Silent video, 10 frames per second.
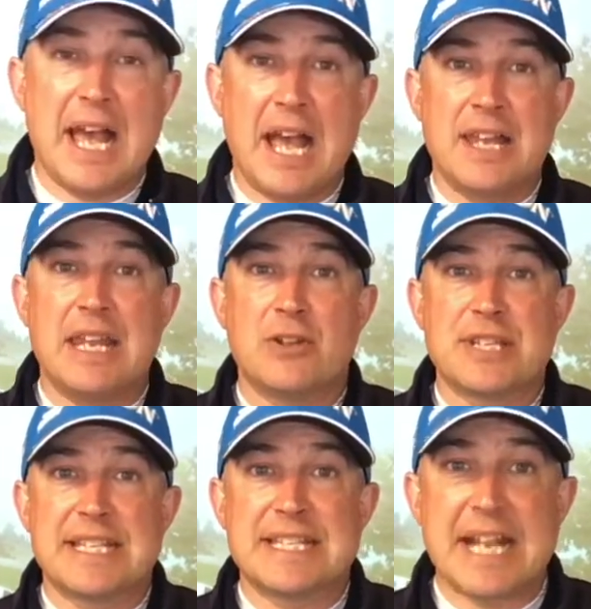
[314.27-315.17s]
Then on
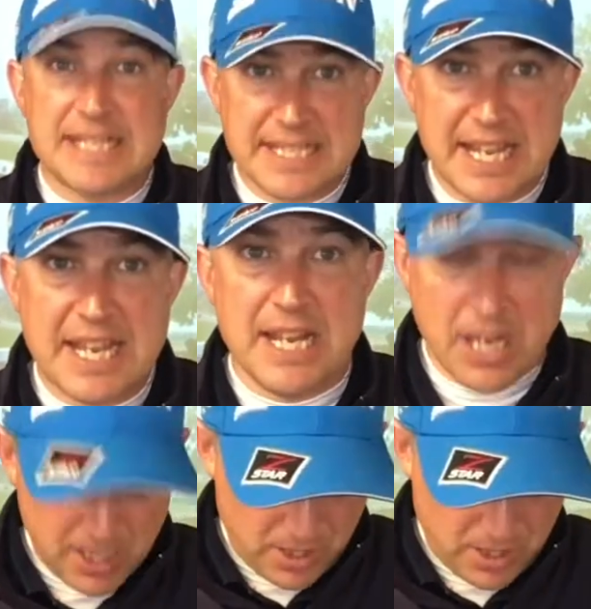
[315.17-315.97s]
to Saturday,